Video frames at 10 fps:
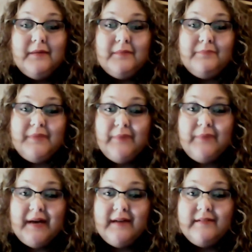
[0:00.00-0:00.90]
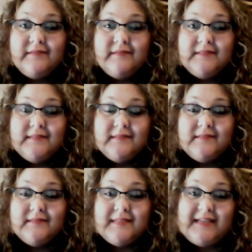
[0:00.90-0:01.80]
Be well.
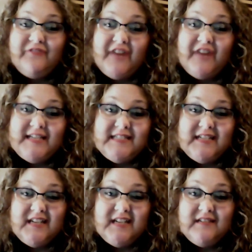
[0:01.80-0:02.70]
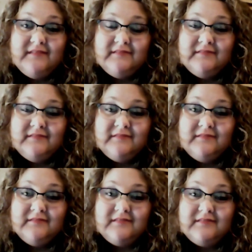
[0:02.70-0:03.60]
Stay feisty.
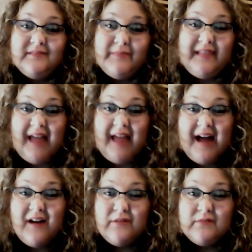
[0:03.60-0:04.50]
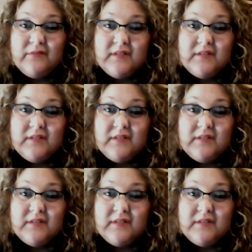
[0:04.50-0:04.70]
Be loud.